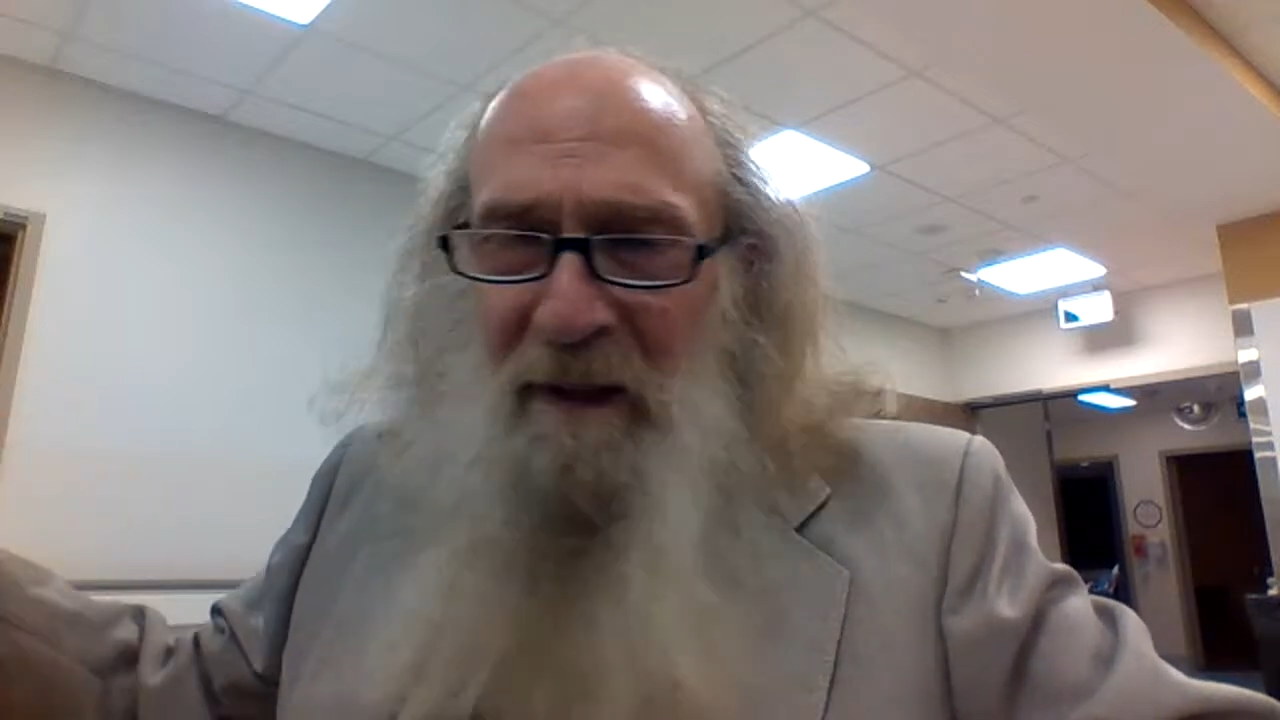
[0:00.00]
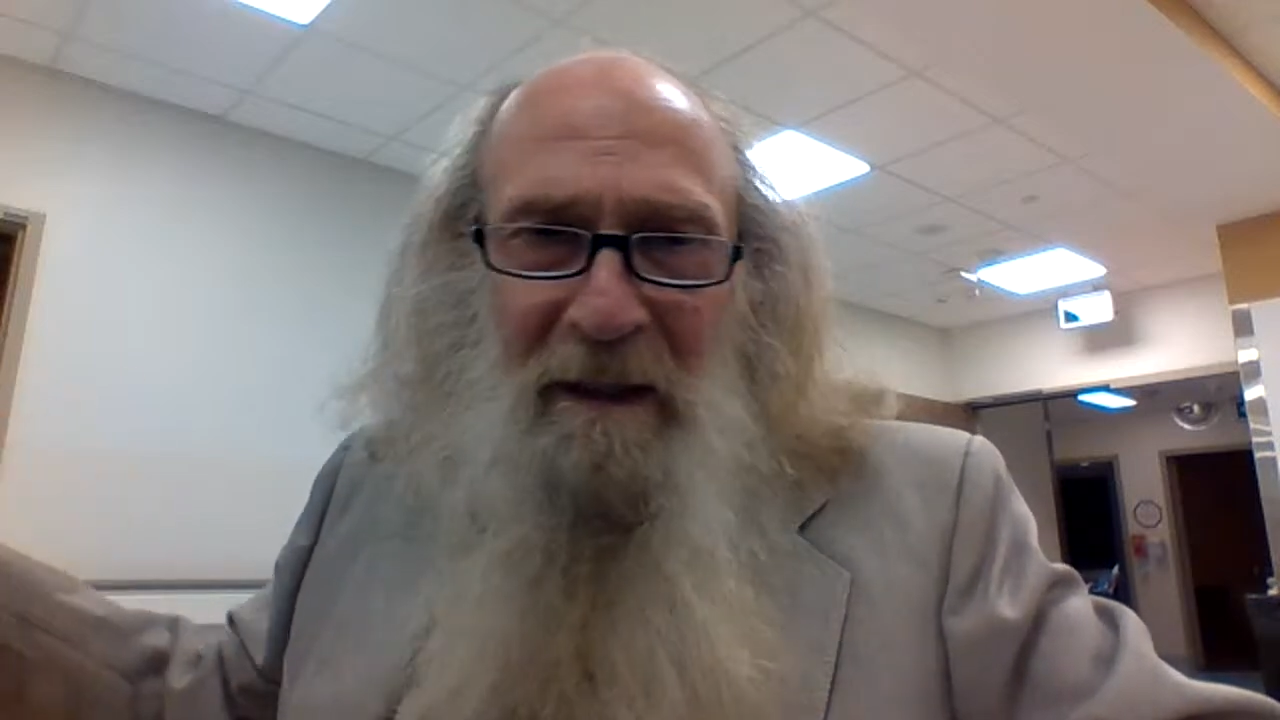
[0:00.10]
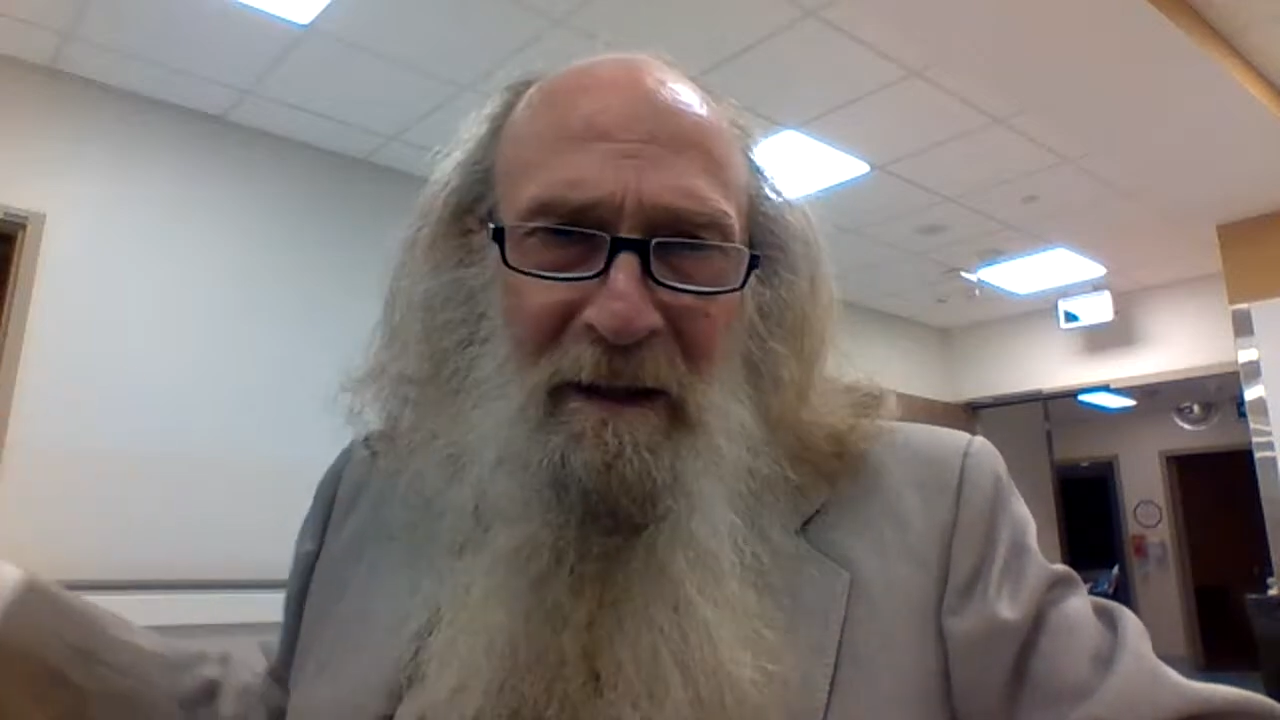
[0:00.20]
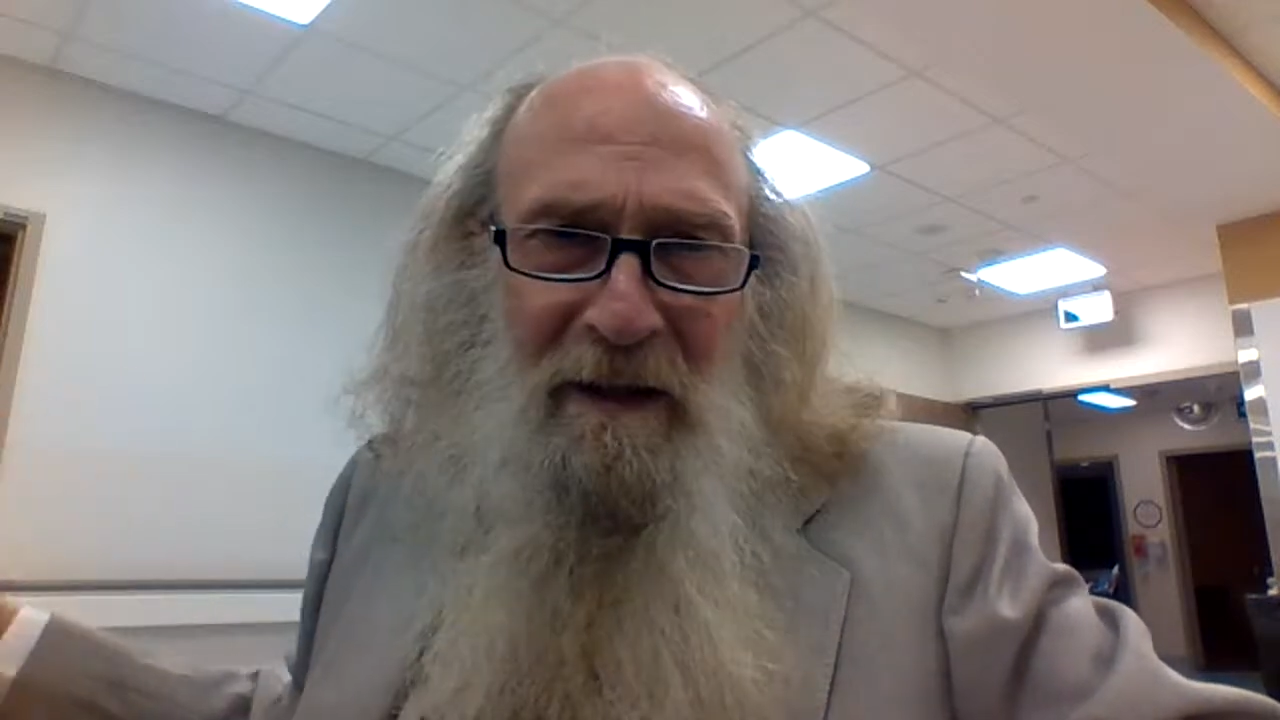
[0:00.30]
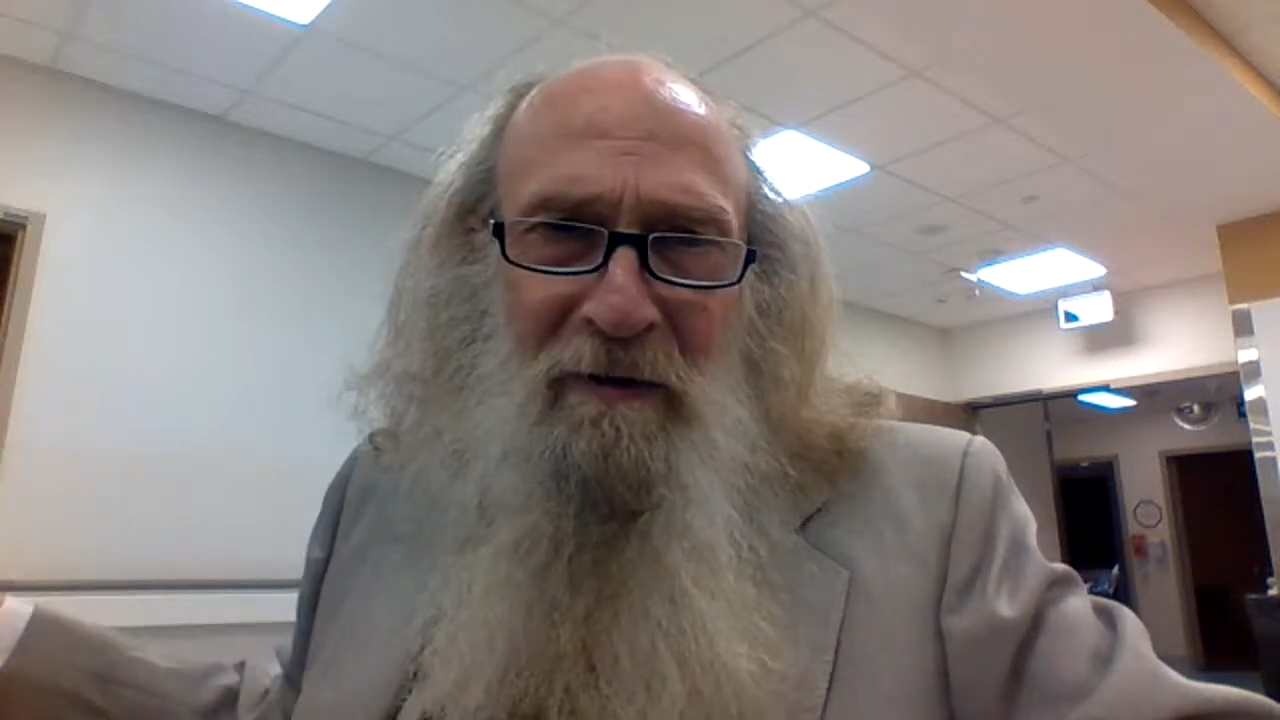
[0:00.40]

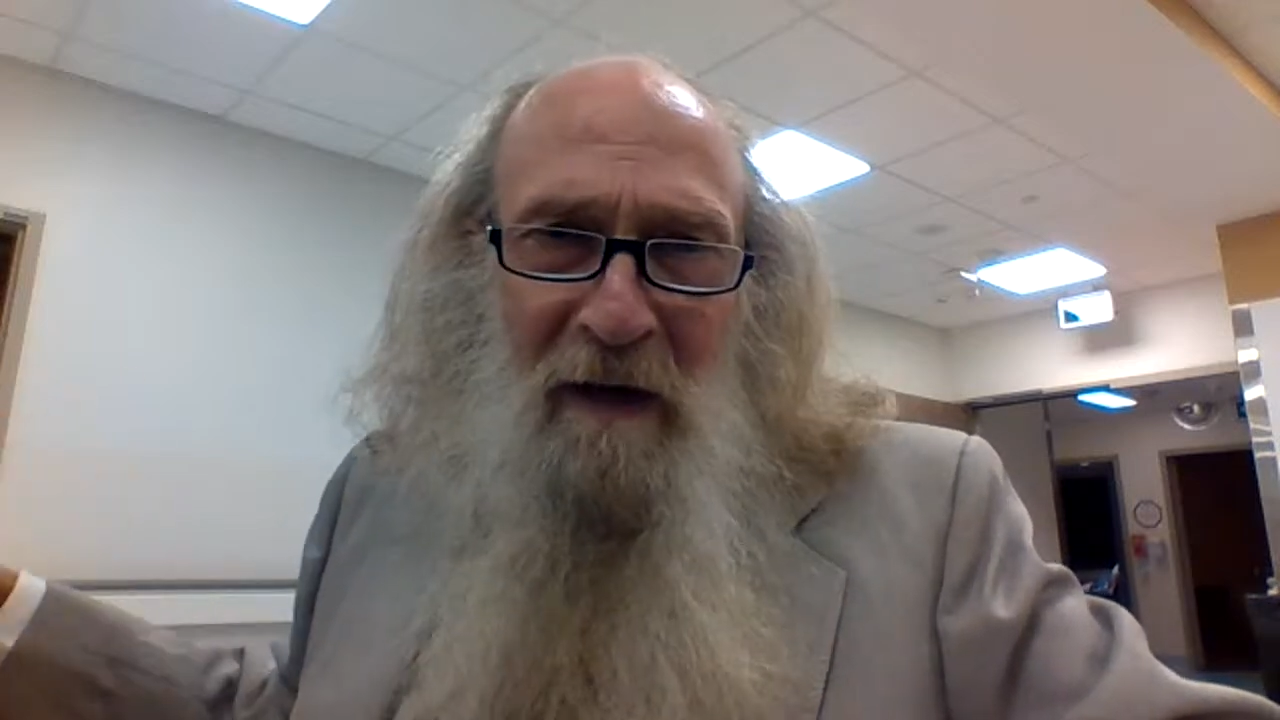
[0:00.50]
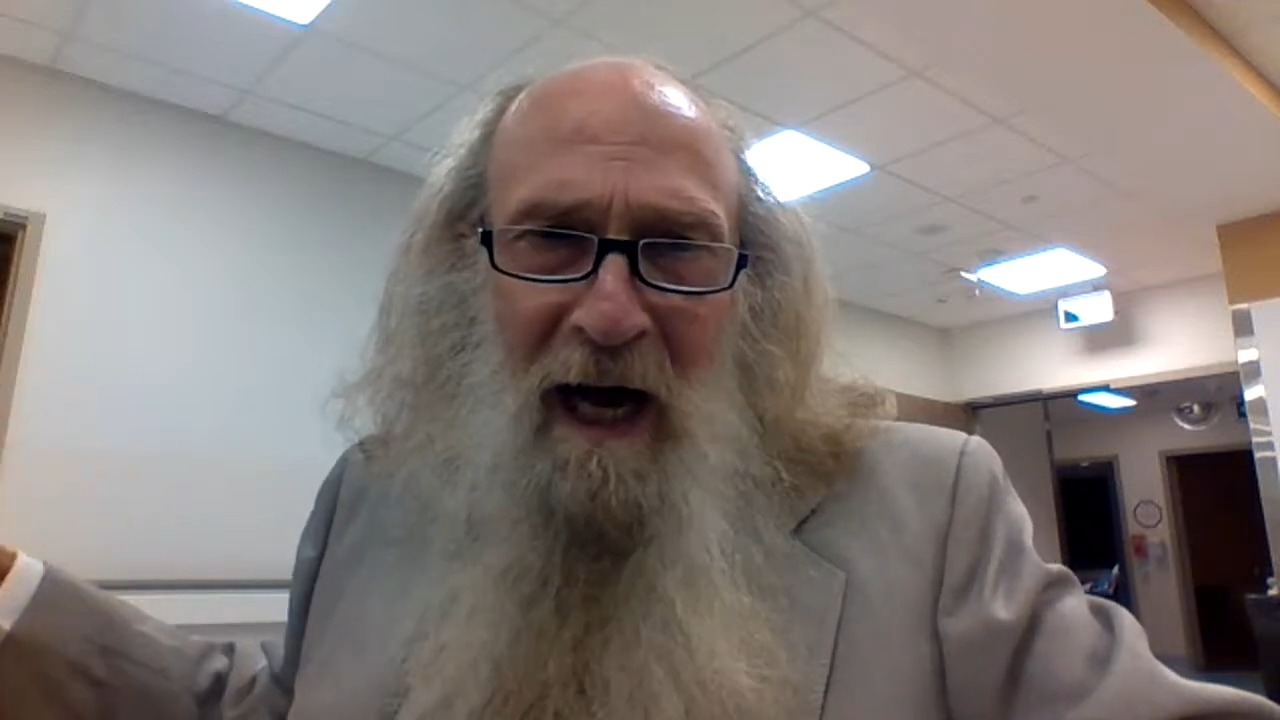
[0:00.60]
in these